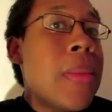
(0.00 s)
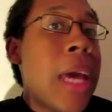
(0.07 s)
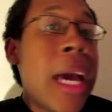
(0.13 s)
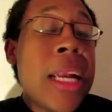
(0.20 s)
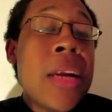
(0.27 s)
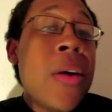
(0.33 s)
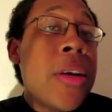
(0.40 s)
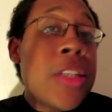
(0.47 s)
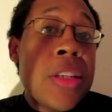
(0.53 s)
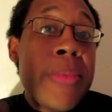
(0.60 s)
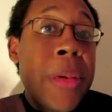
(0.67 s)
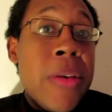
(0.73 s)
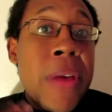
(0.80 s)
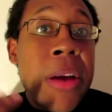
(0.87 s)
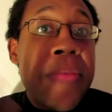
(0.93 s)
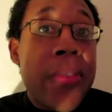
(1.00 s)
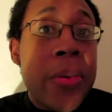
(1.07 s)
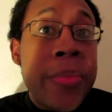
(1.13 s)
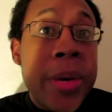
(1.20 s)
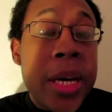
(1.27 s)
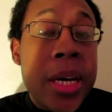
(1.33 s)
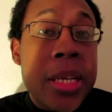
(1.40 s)
I know I should be grateful
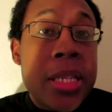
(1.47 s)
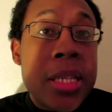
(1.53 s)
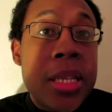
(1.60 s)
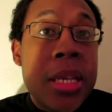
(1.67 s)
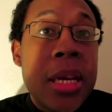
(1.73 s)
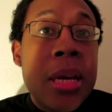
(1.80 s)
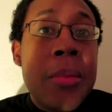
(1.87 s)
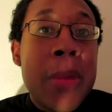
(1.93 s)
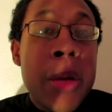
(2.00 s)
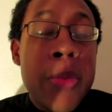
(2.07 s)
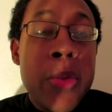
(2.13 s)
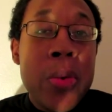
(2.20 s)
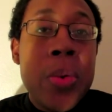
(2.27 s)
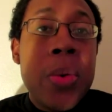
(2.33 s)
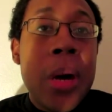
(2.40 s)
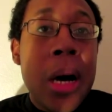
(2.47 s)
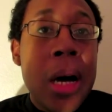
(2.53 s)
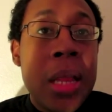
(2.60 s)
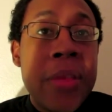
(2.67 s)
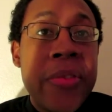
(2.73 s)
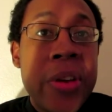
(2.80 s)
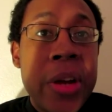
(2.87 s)
because my boo
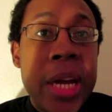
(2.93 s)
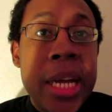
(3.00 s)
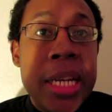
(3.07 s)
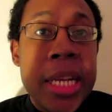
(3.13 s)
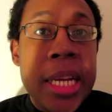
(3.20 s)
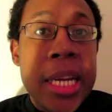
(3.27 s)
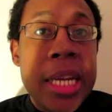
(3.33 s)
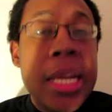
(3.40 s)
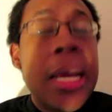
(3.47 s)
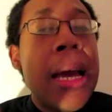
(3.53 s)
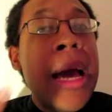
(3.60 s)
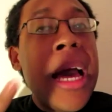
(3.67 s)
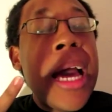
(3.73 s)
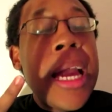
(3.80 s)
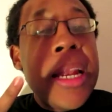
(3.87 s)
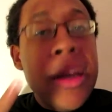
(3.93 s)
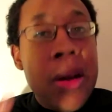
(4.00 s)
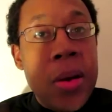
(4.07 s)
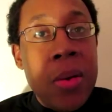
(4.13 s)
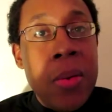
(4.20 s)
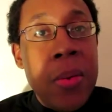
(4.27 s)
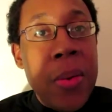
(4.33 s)
Oliver ain't dead. I
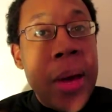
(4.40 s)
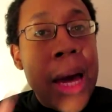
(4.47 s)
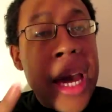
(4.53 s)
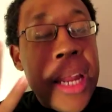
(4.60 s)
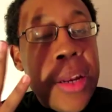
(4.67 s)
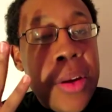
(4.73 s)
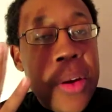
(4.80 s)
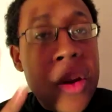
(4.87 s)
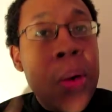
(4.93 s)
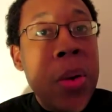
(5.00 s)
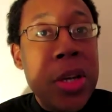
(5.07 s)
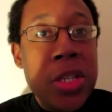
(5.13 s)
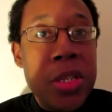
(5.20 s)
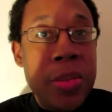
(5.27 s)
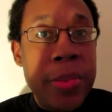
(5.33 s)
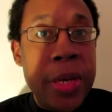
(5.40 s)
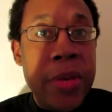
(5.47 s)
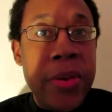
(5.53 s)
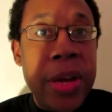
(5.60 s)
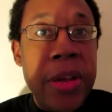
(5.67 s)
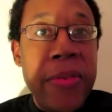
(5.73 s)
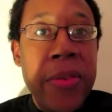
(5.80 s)
know I should be
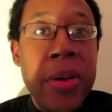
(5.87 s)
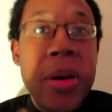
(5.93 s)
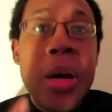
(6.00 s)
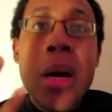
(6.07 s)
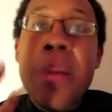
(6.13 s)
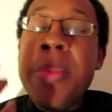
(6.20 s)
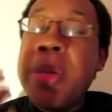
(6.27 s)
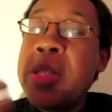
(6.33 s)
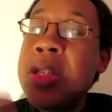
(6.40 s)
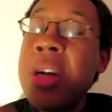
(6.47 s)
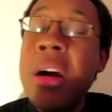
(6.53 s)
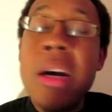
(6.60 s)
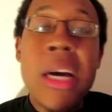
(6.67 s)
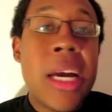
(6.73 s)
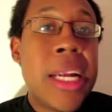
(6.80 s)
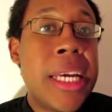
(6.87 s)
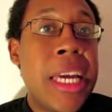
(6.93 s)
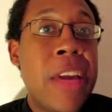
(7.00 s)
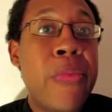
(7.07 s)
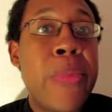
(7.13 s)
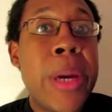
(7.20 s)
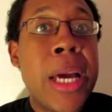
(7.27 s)
grateful. But y'all gotta
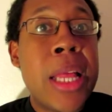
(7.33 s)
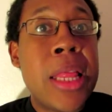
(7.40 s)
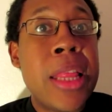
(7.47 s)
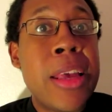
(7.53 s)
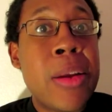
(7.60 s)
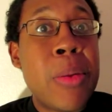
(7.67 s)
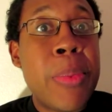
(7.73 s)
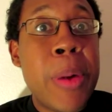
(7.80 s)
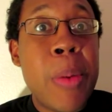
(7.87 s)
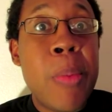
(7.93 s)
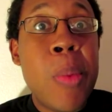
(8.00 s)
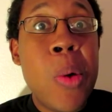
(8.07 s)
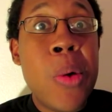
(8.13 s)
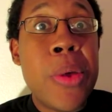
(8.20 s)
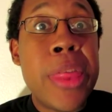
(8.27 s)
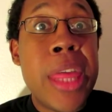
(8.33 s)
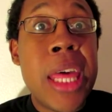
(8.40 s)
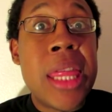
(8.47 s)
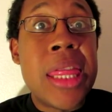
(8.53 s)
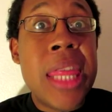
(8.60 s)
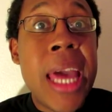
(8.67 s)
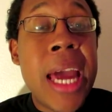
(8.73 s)
give me a little bit more
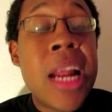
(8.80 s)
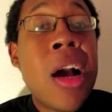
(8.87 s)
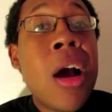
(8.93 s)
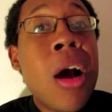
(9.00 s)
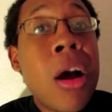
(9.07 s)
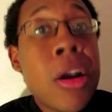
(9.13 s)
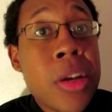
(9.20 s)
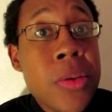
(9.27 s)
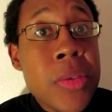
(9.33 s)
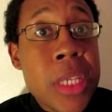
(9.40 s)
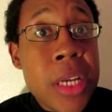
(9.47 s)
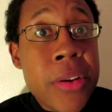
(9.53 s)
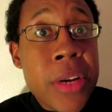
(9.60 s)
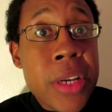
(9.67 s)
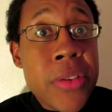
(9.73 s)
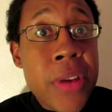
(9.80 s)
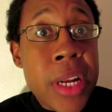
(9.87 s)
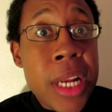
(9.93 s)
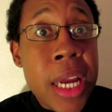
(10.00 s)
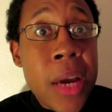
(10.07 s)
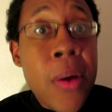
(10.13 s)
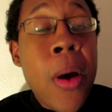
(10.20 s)
than that. Are you serious right
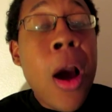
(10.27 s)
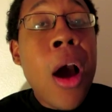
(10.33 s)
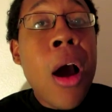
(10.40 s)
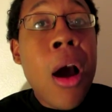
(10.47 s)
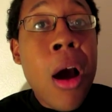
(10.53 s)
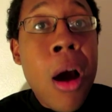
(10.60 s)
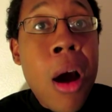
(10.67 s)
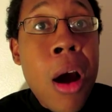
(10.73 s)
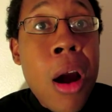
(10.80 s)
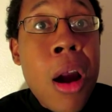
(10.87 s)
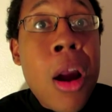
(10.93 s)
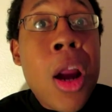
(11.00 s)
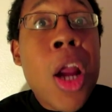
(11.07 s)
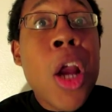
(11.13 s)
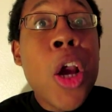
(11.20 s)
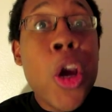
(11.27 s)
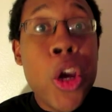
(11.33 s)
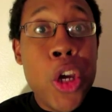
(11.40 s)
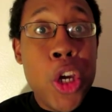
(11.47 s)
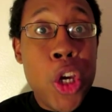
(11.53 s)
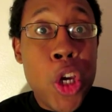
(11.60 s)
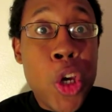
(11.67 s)
now? Are
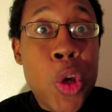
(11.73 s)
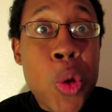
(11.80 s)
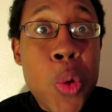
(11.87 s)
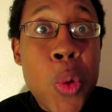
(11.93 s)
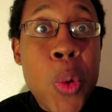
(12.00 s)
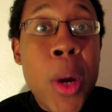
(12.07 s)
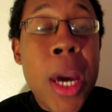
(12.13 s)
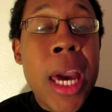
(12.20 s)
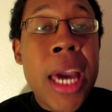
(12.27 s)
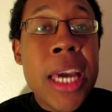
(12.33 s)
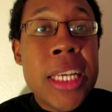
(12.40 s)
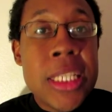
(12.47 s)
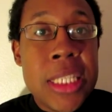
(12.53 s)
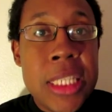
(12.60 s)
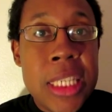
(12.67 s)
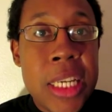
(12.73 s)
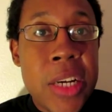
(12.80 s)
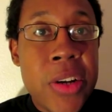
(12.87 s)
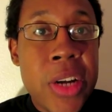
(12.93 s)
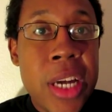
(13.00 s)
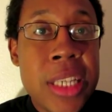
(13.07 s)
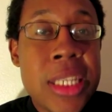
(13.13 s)
you
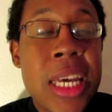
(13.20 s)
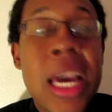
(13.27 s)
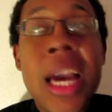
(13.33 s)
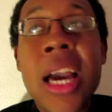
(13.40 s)
serious?